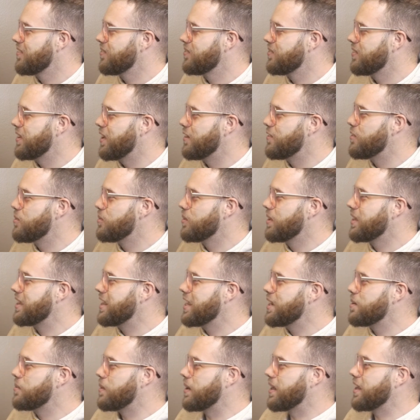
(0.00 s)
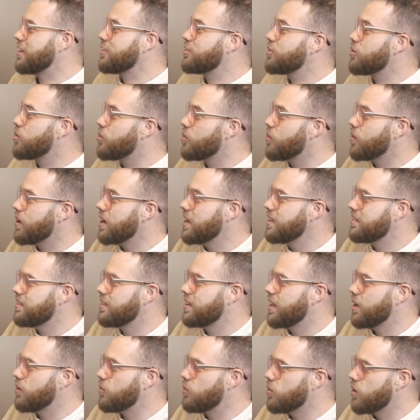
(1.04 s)
If you really think about it, that's crazy
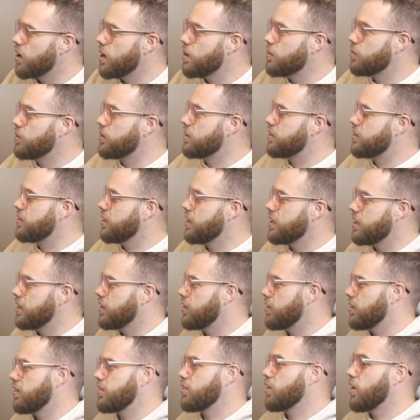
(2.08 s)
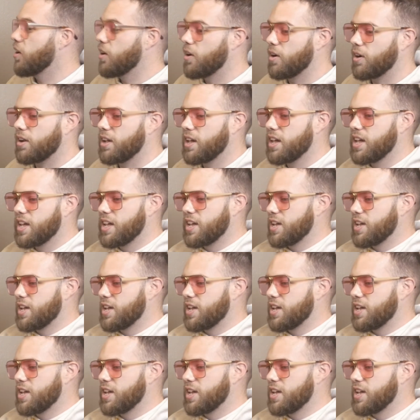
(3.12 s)
that we're able to sit here, talk.